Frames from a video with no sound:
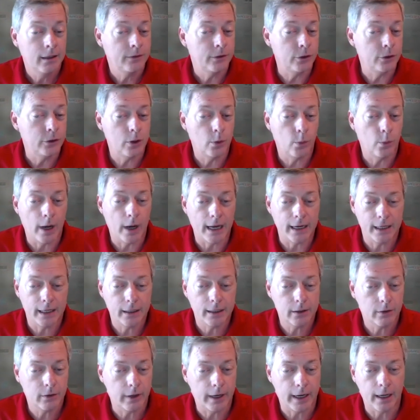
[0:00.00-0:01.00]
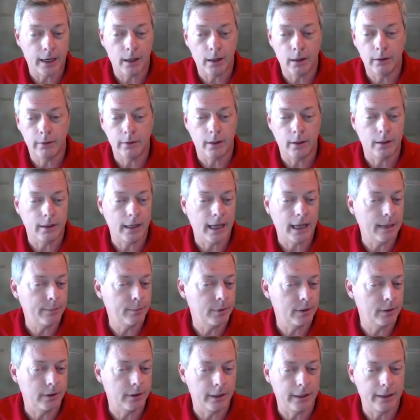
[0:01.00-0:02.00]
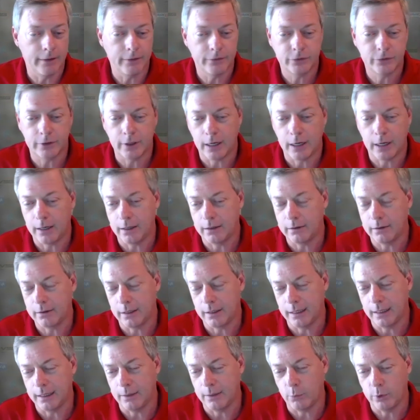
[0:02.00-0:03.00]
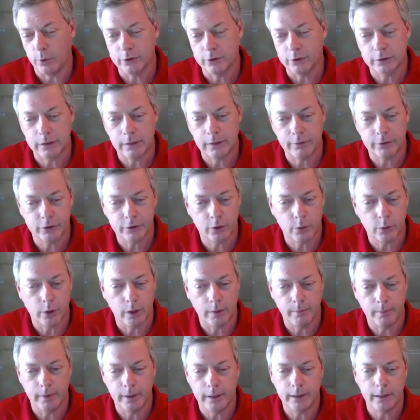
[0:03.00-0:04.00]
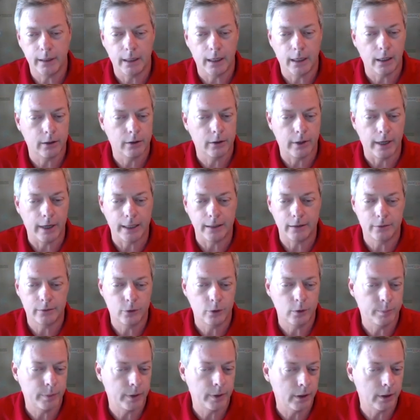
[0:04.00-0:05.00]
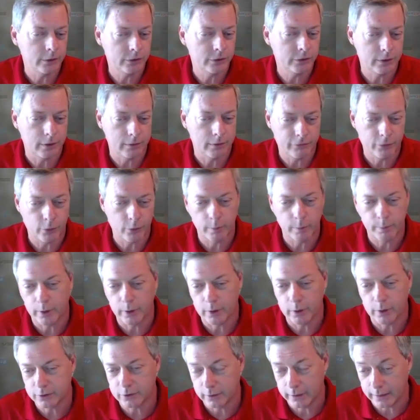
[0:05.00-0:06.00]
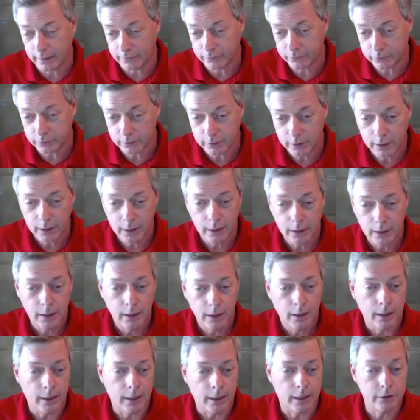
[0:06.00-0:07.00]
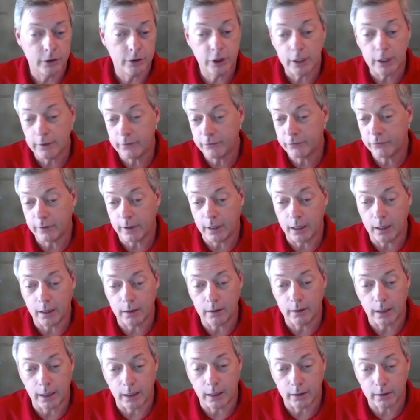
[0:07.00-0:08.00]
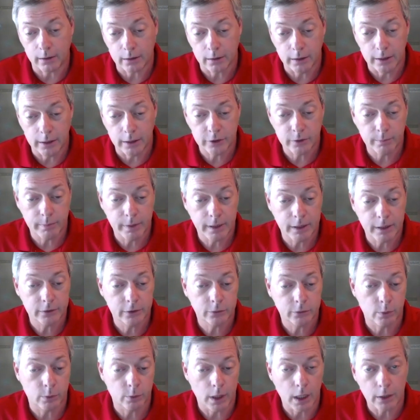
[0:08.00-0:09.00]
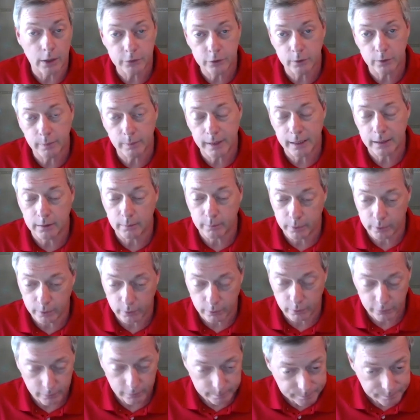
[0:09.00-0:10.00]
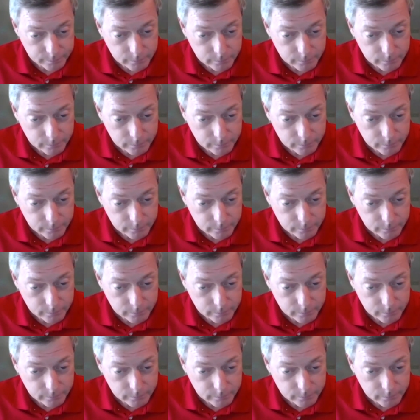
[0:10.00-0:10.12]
the new wide in ground alignment lifts, our wheel service equipment, our great two post and four post lifts. Chief, our collision business will also be in the booth.